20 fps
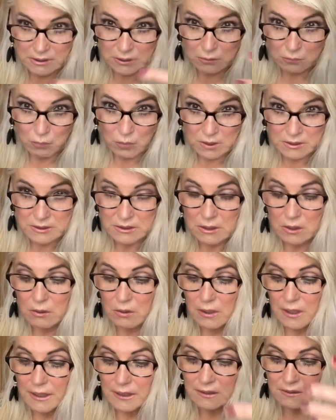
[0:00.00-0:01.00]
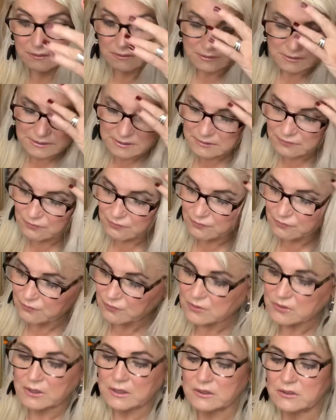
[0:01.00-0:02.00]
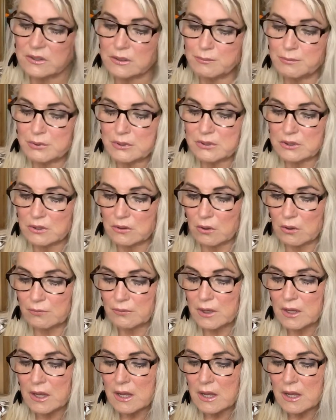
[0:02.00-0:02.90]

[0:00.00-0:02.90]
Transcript: It was like 60% off.